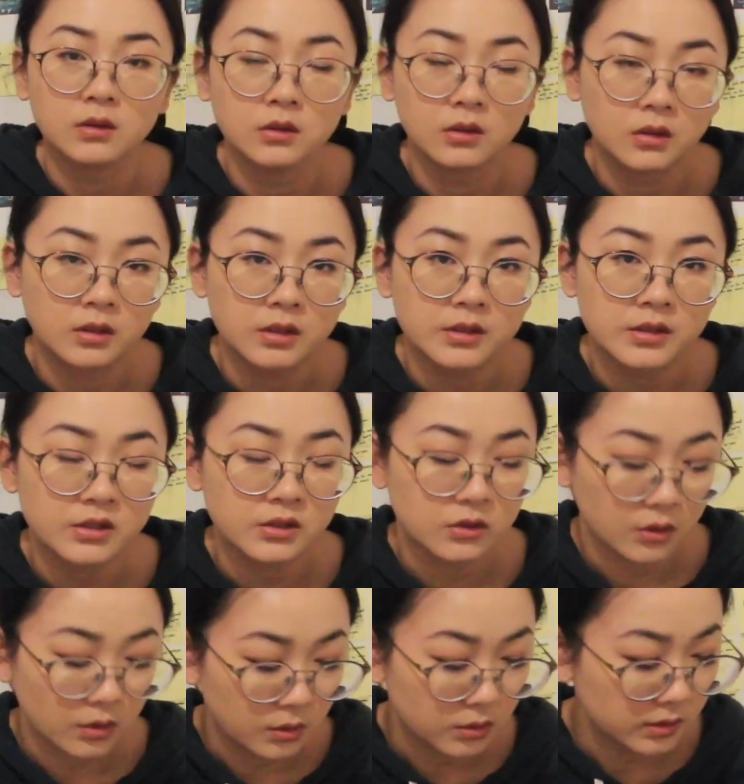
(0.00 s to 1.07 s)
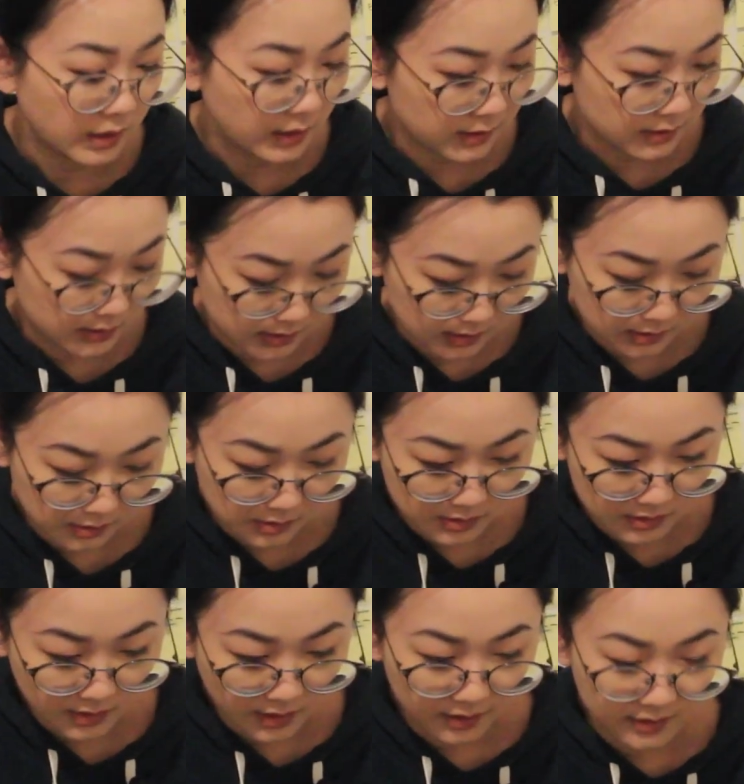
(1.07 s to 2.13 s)
Lawrence told
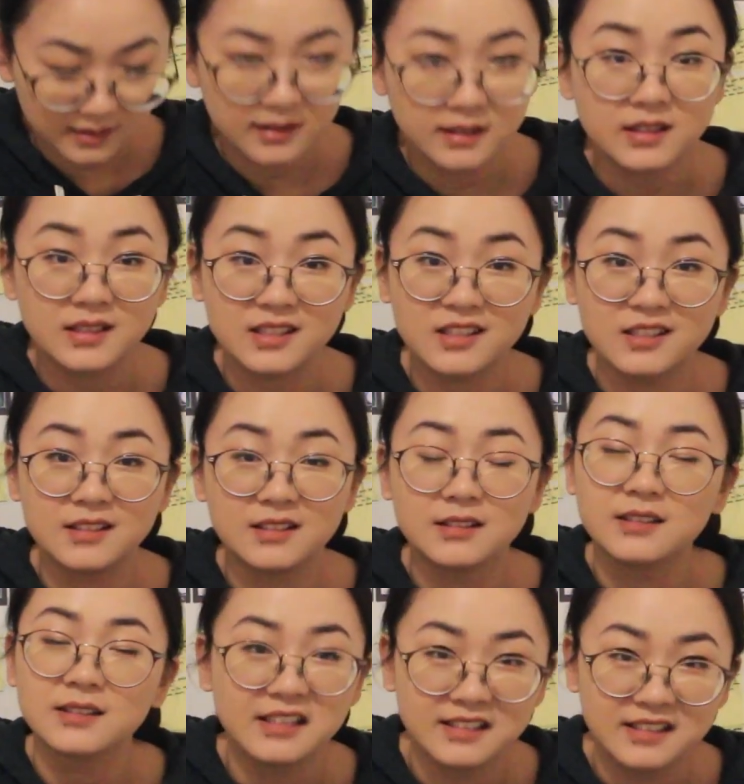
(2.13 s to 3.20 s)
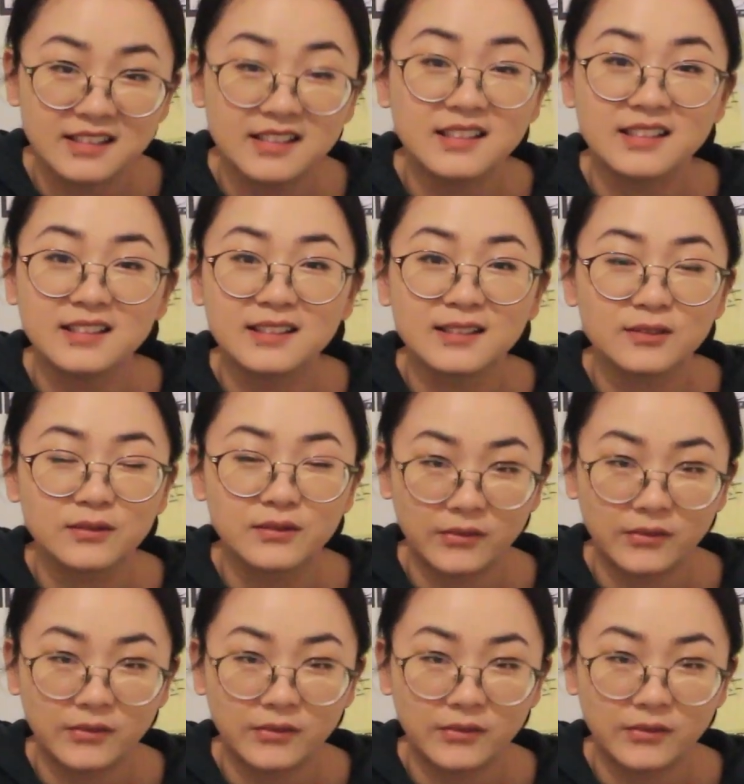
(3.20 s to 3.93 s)
Hastings that he indeed